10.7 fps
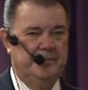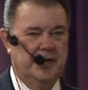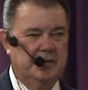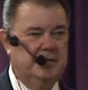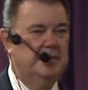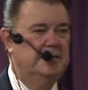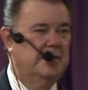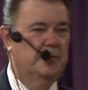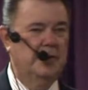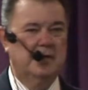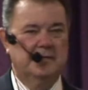To do the
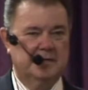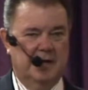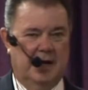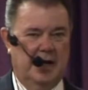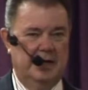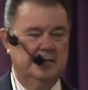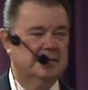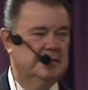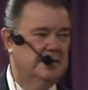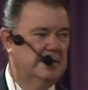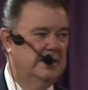will of God,
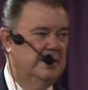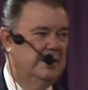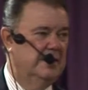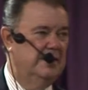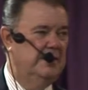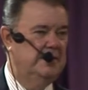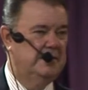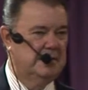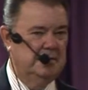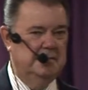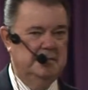you
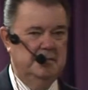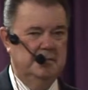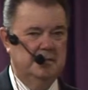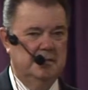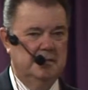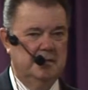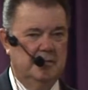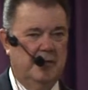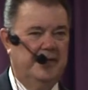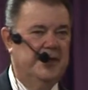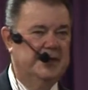do
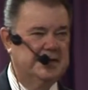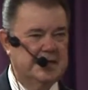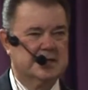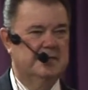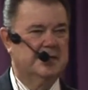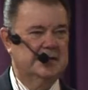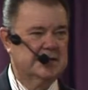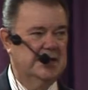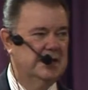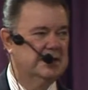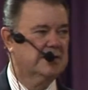what the testament
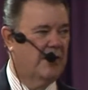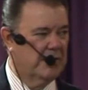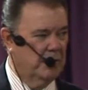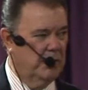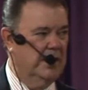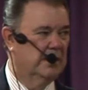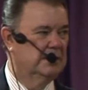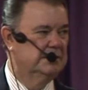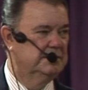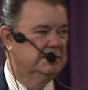says or the will.